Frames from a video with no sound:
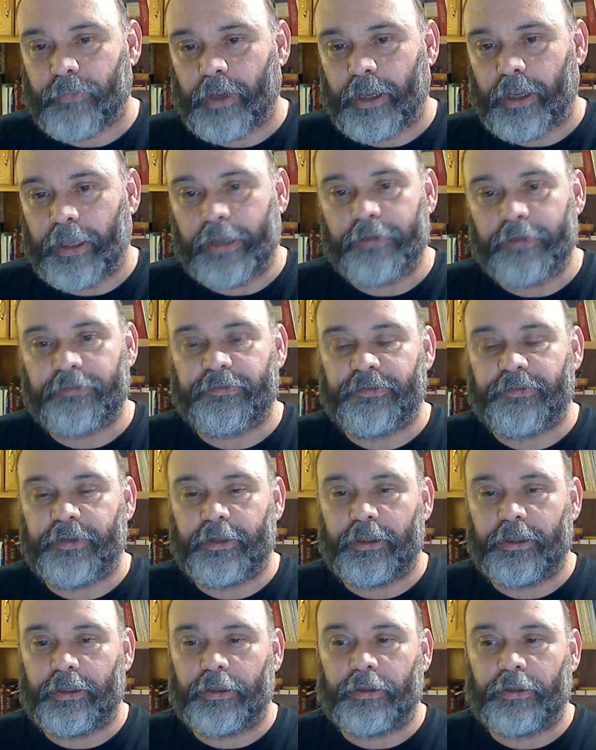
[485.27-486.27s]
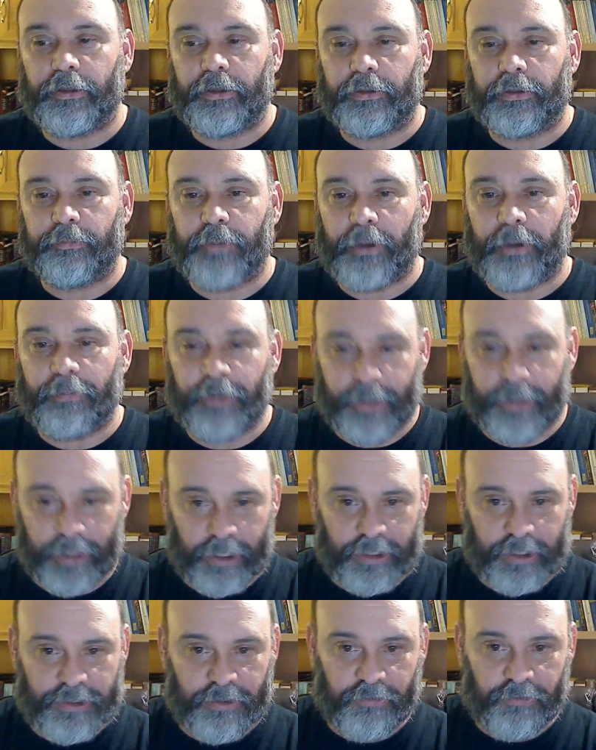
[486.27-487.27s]
Is the
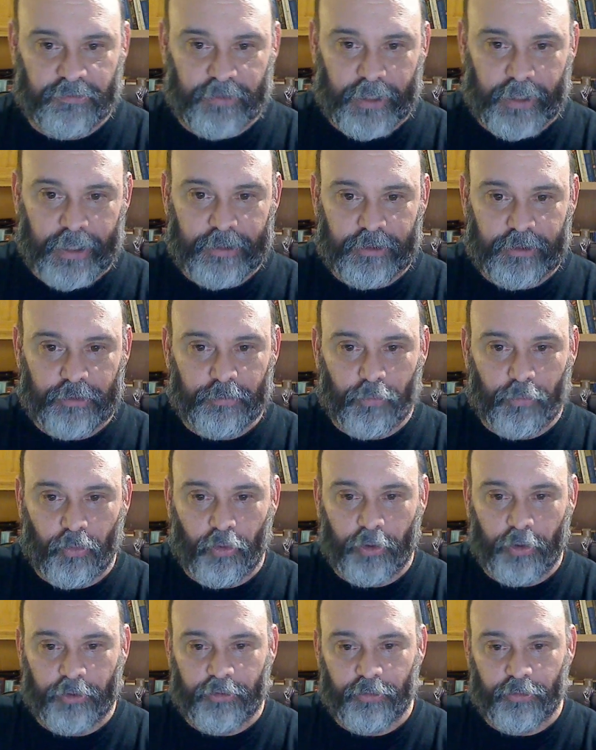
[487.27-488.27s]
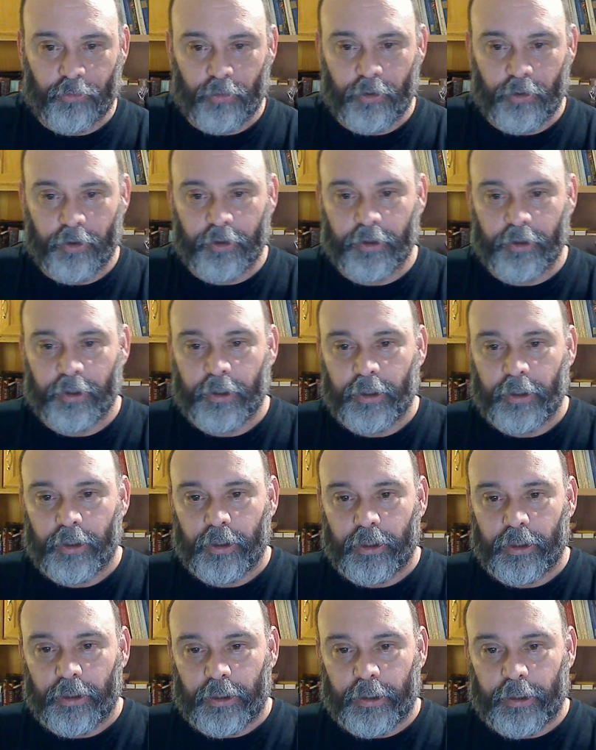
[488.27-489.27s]
publication slanted more toward
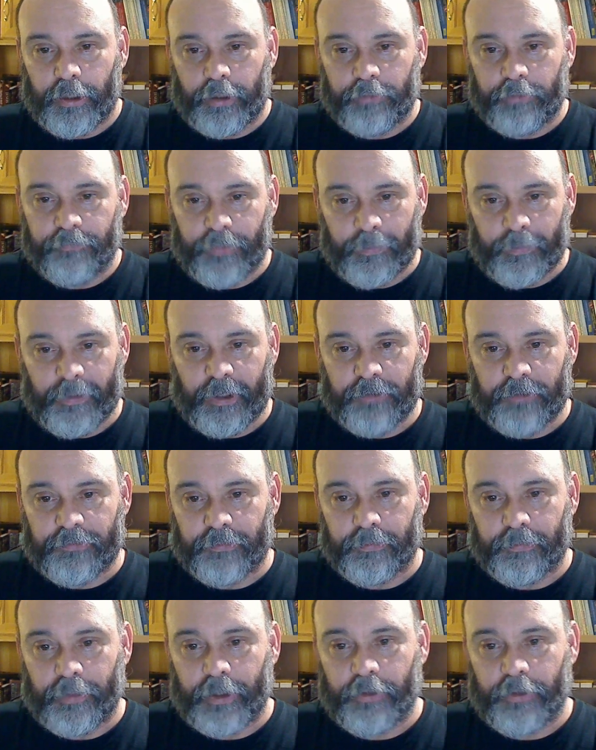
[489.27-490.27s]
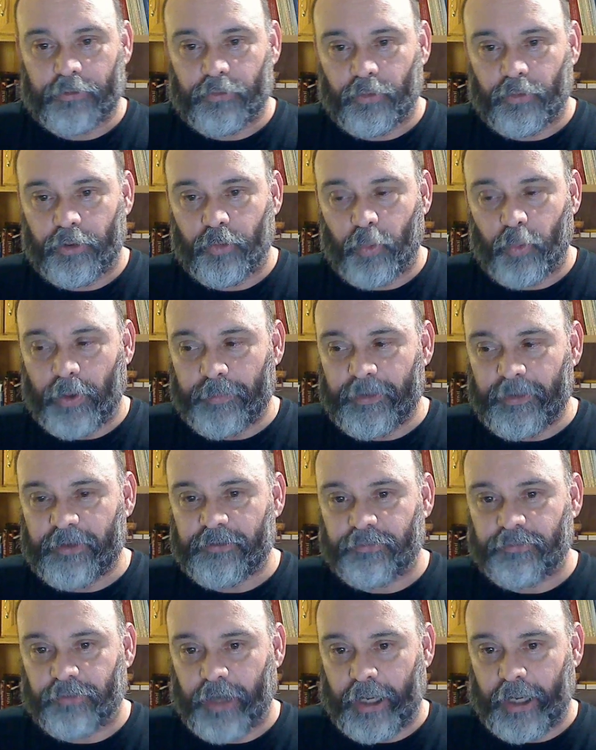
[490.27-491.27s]
feminism and toward
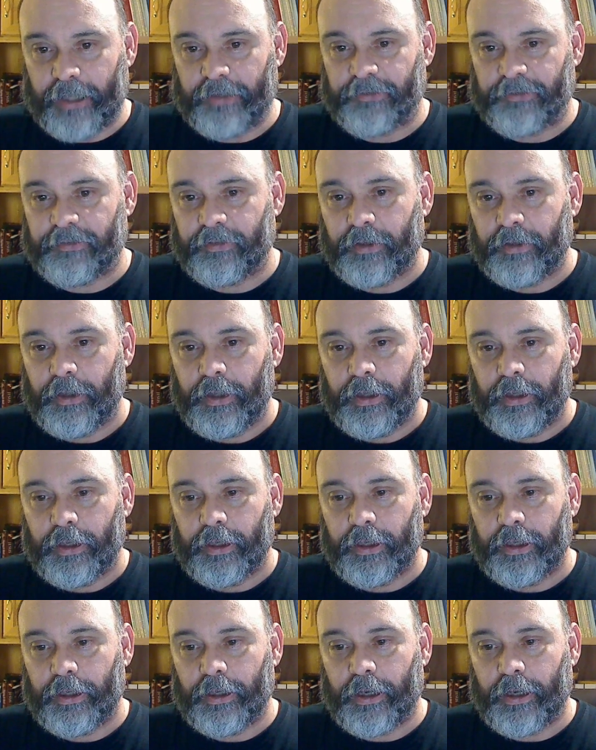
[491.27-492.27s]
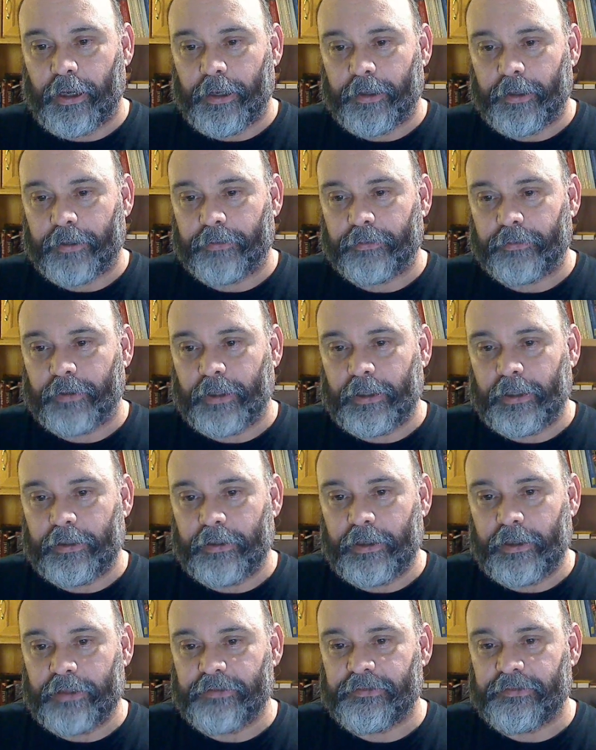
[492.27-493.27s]
women's rights?
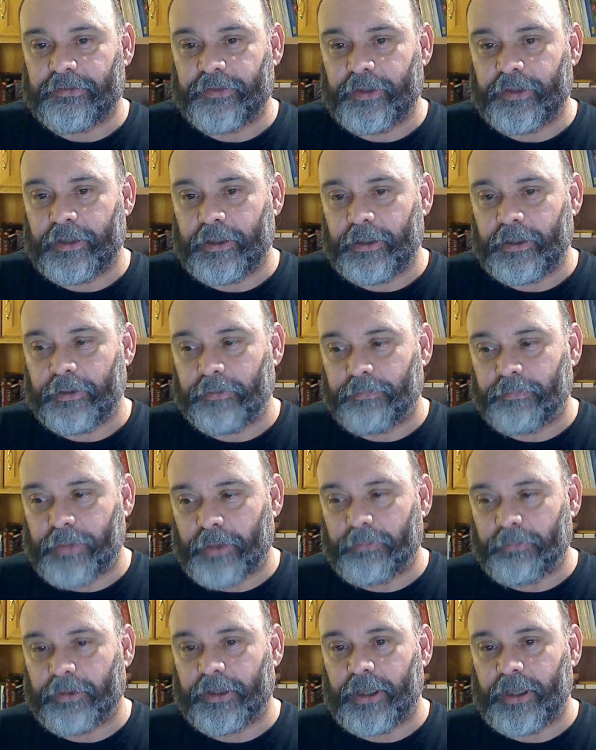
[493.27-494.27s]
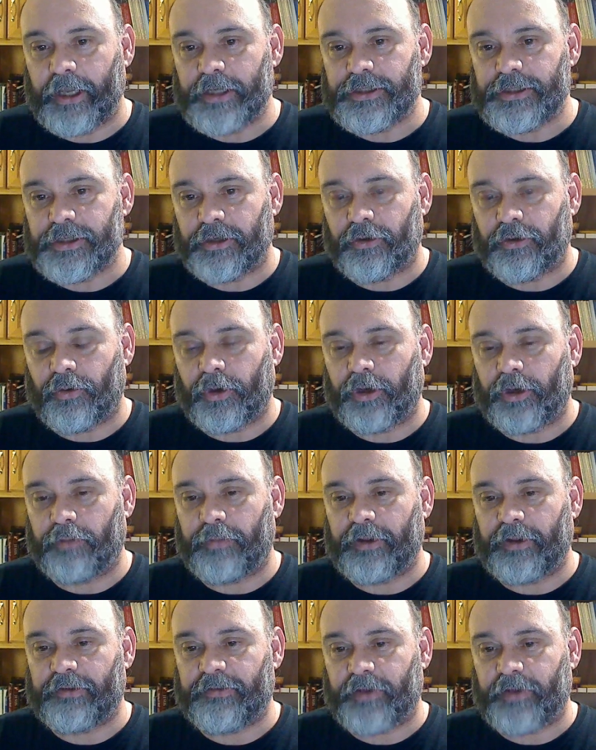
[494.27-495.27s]
Is the publication going to
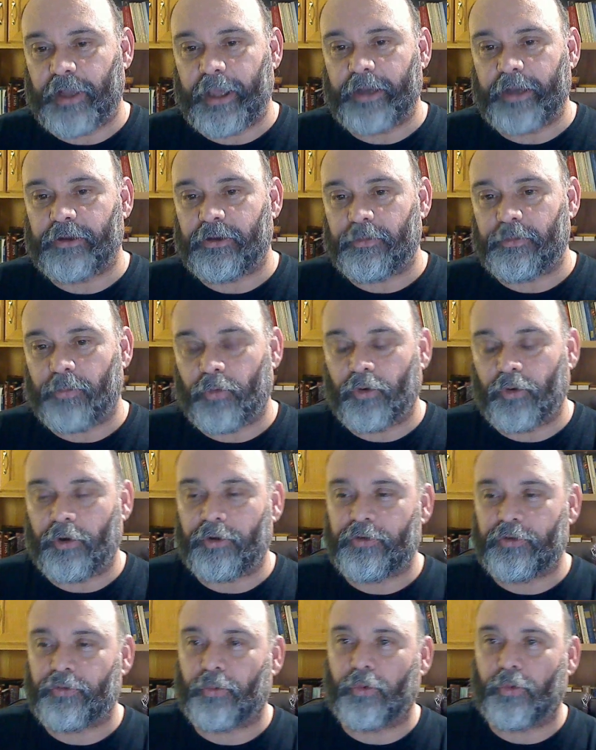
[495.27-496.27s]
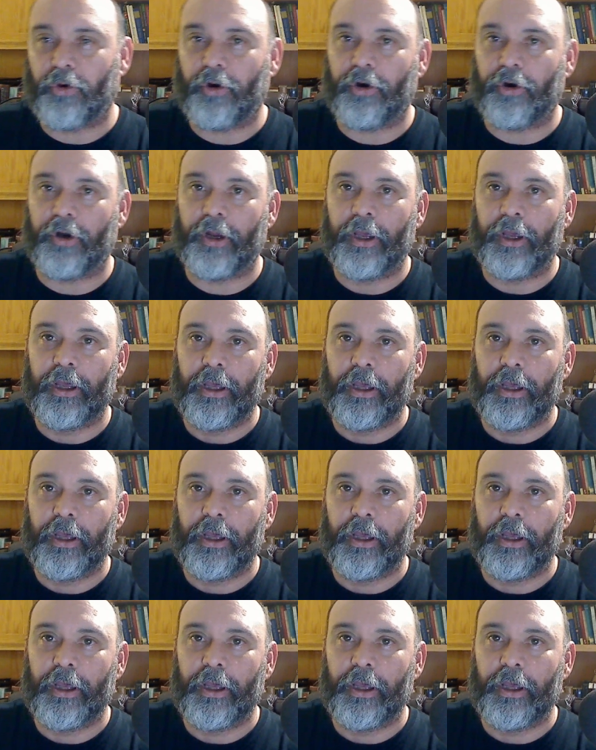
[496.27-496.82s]
be slanted more toward